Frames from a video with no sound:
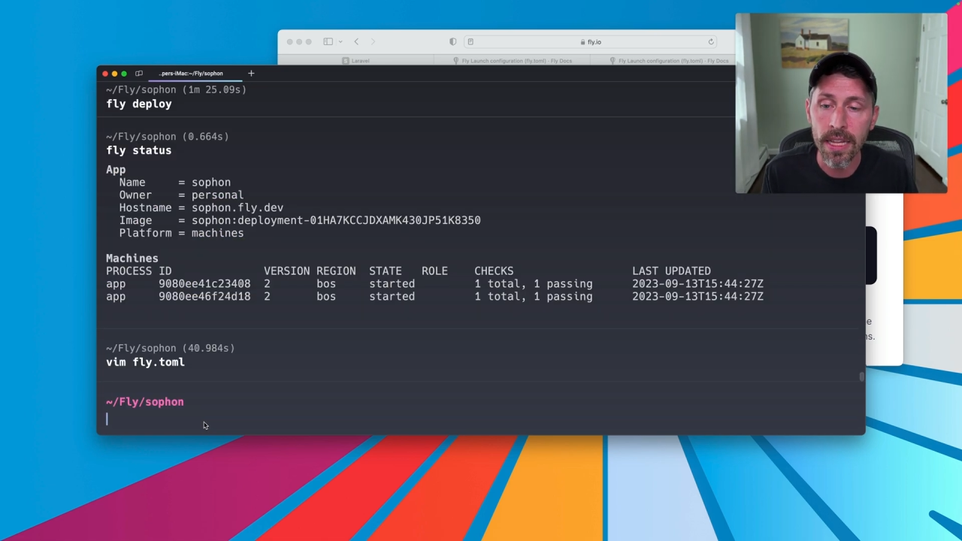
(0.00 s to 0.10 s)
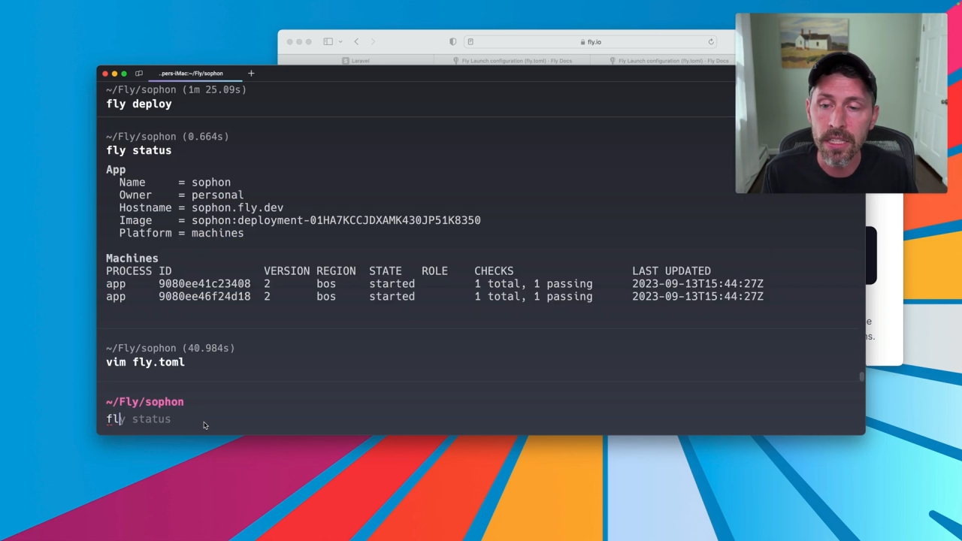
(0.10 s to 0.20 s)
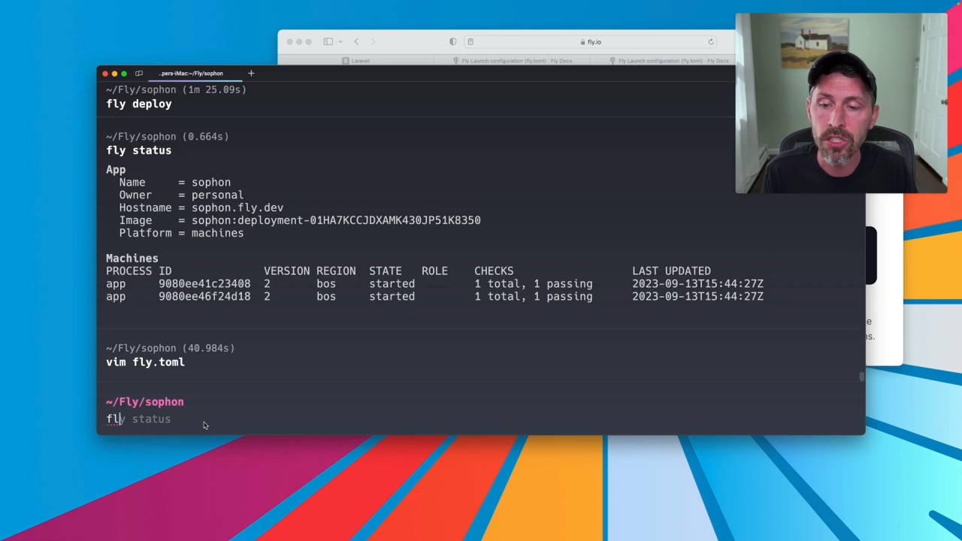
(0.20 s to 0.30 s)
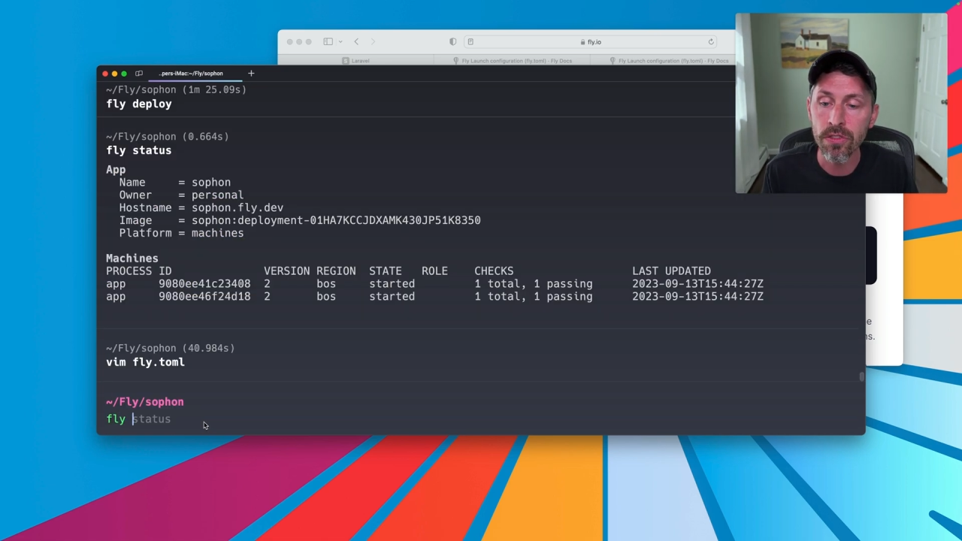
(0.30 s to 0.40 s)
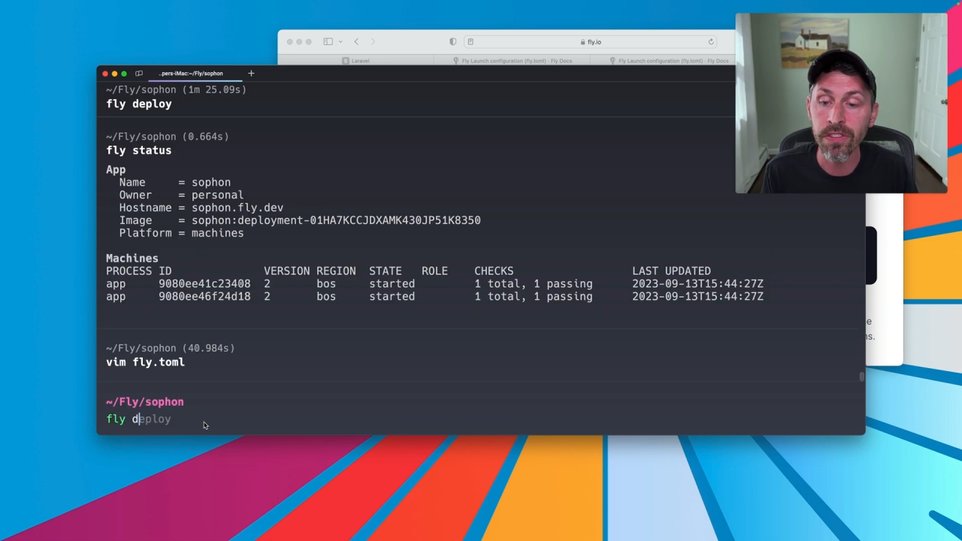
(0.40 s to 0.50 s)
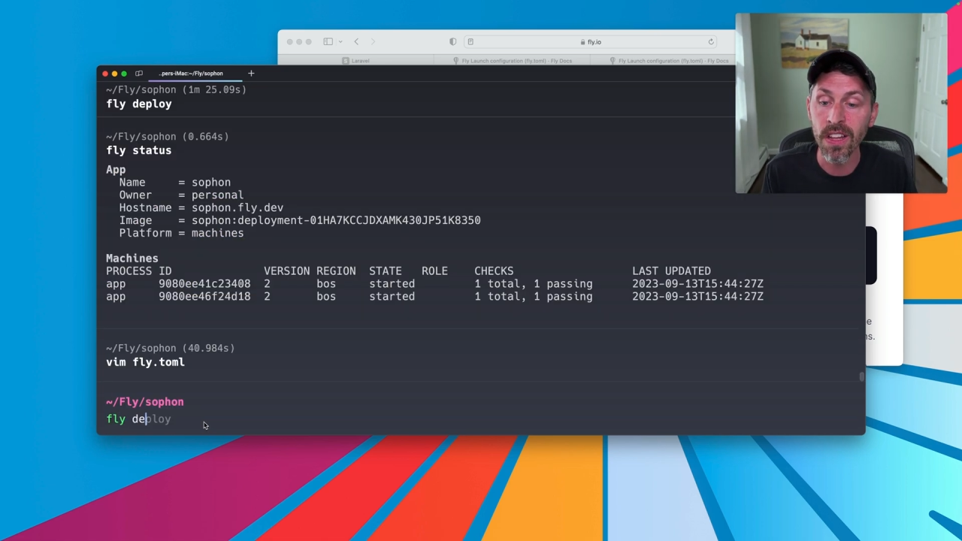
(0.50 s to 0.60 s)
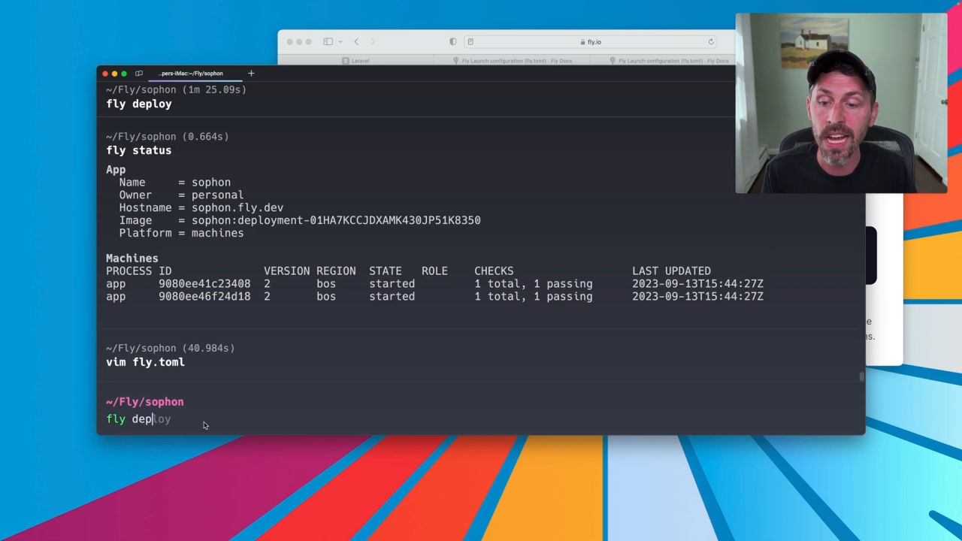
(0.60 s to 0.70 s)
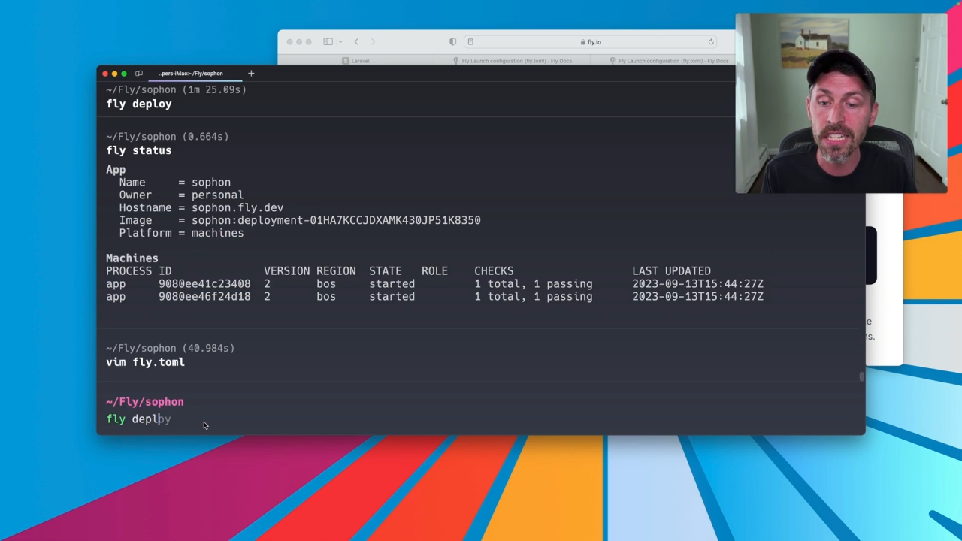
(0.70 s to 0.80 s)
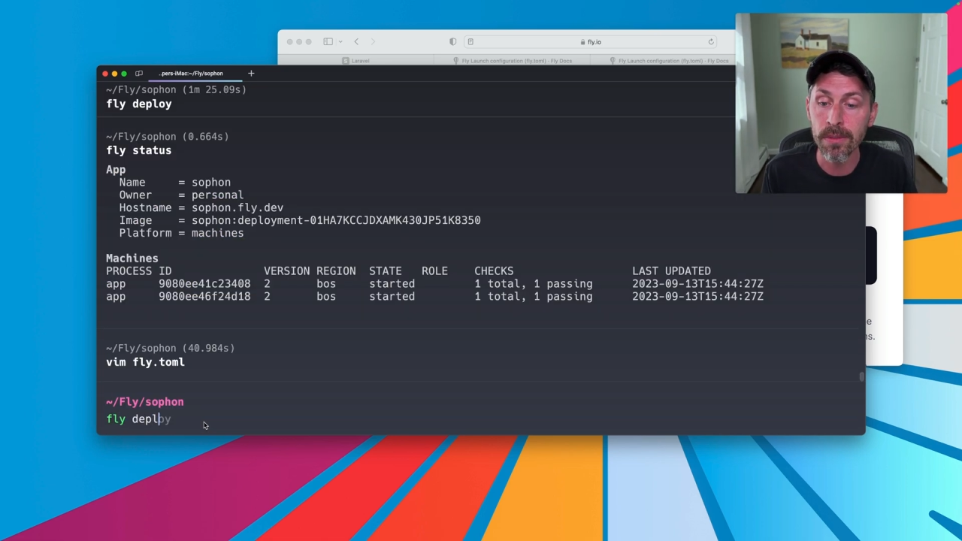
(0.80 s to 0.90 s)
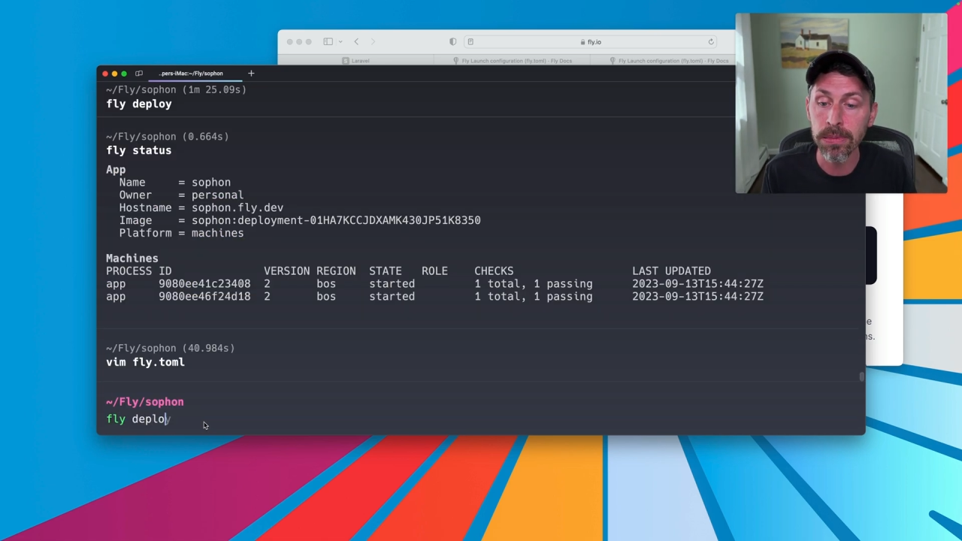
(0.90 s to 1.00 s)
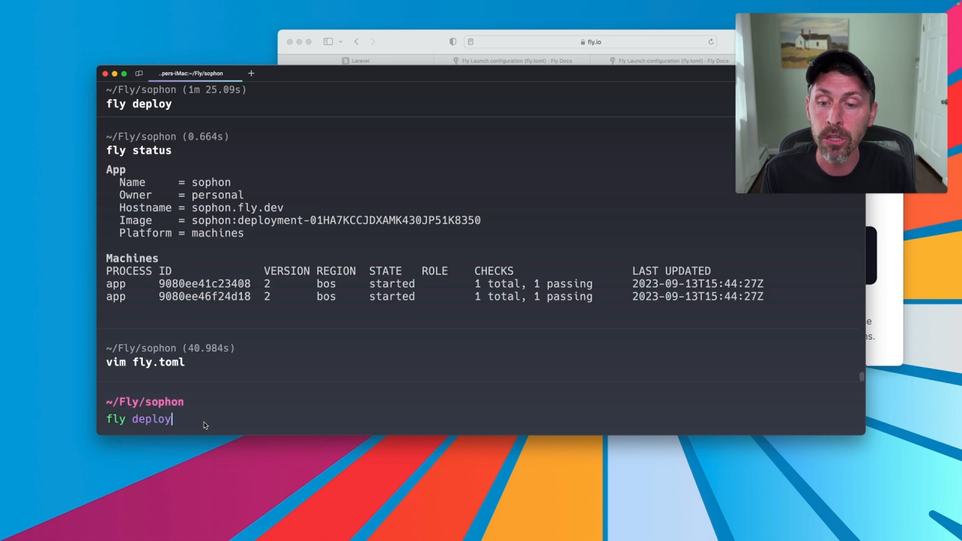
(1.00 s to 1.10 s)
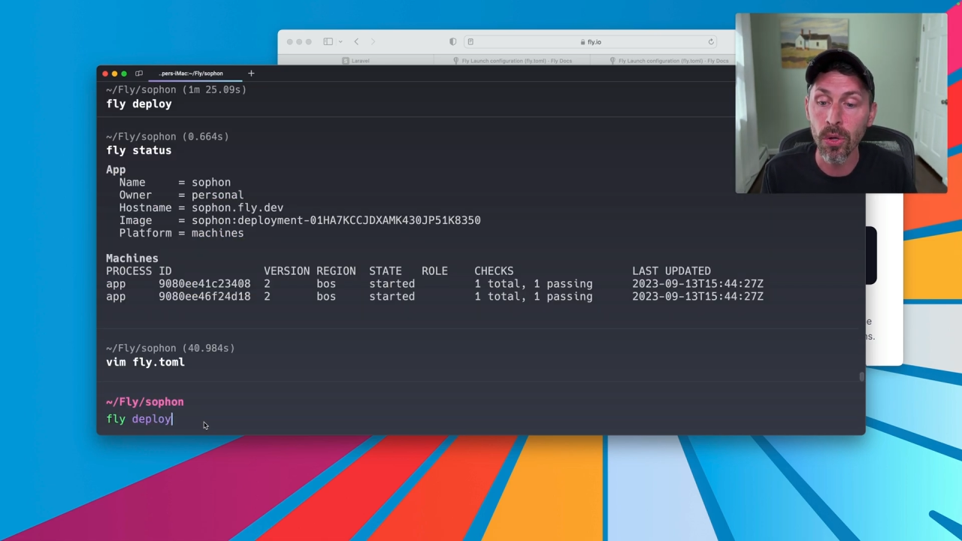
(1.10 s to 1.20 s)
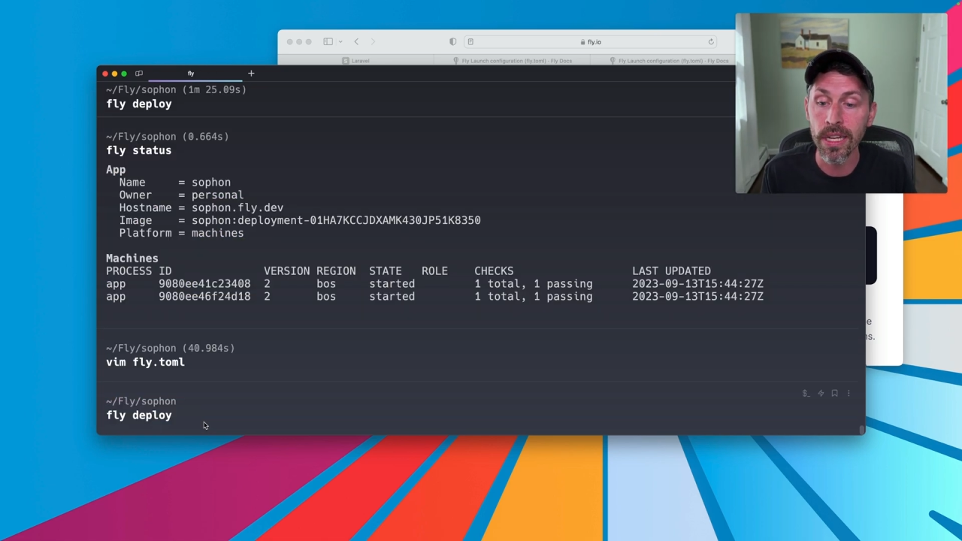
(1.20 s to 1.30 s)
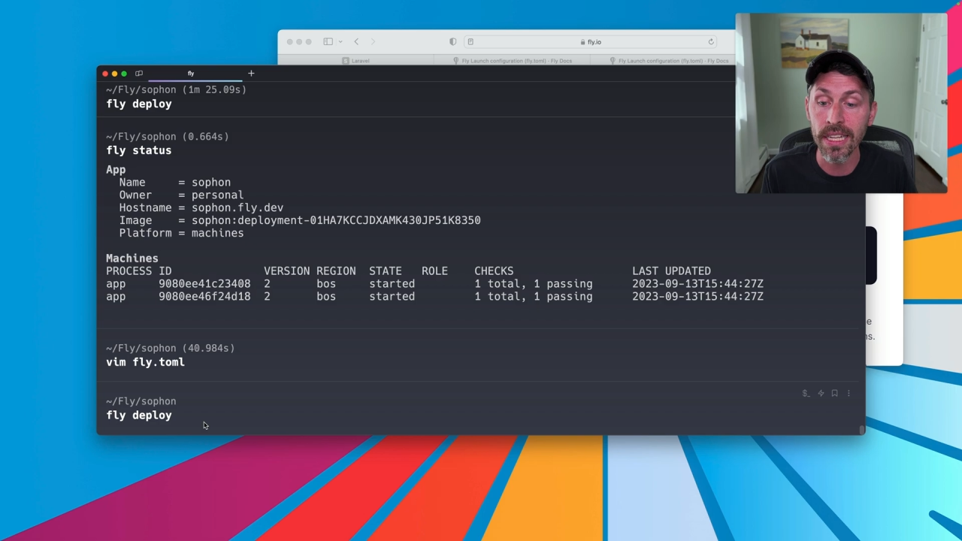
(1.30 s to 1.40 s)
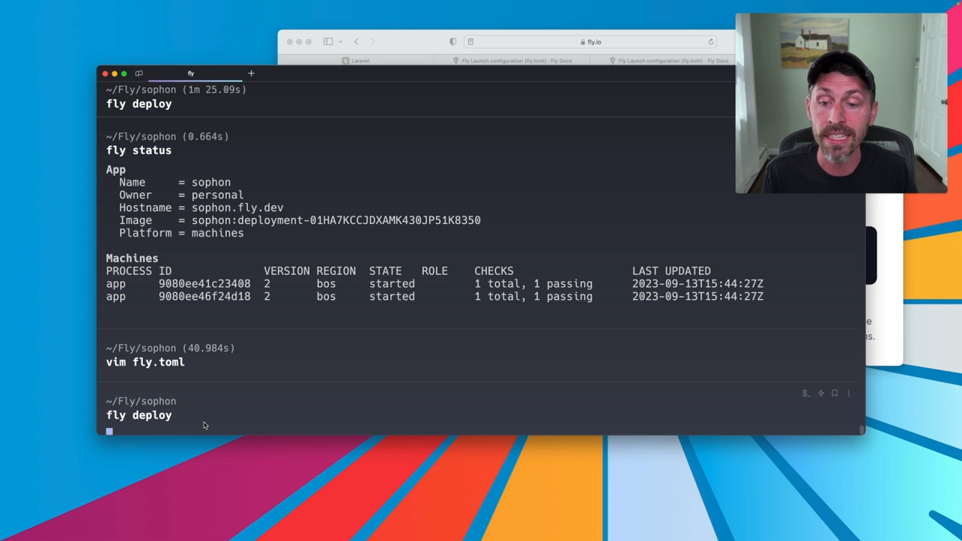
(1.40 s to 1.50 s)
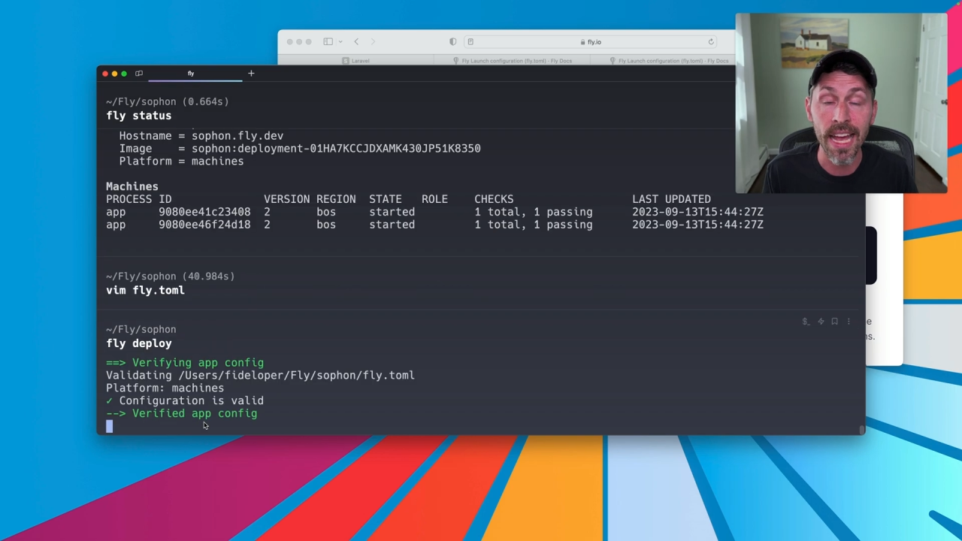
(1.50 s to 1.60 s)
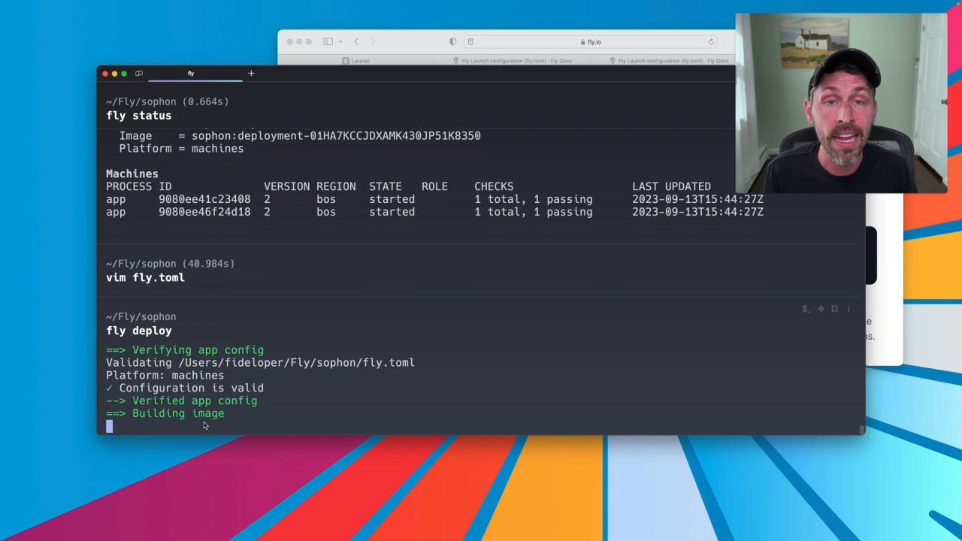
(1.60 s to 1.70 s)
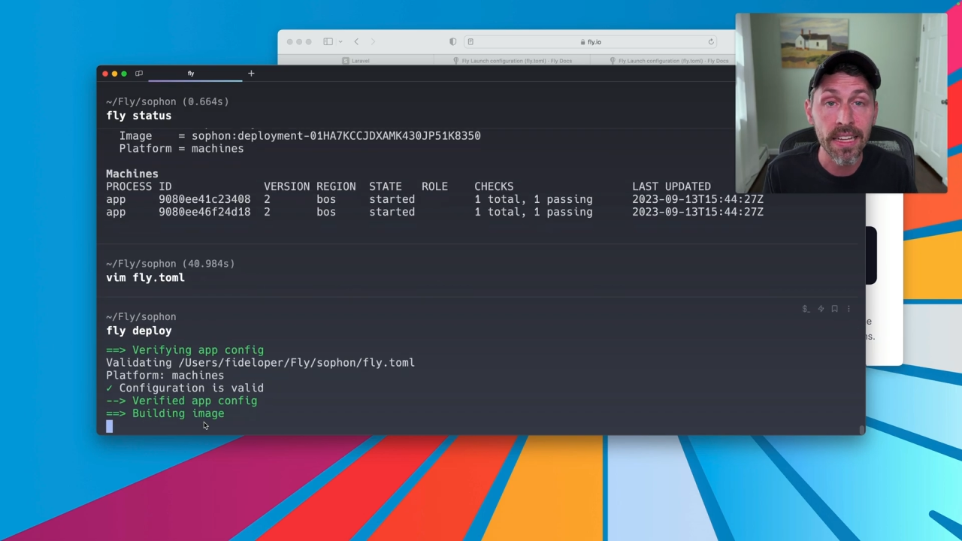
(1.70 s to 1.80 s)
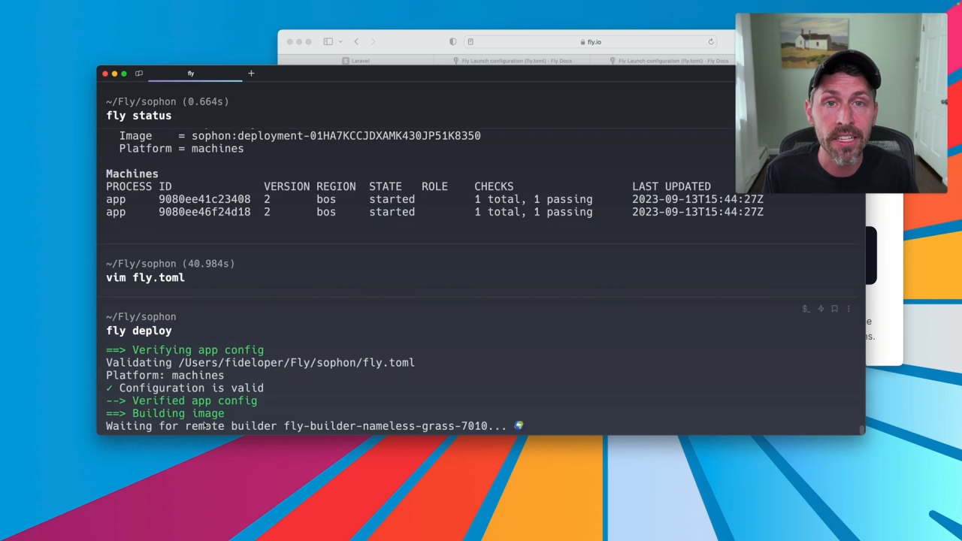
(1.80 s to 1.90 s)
Let's do fly deploy again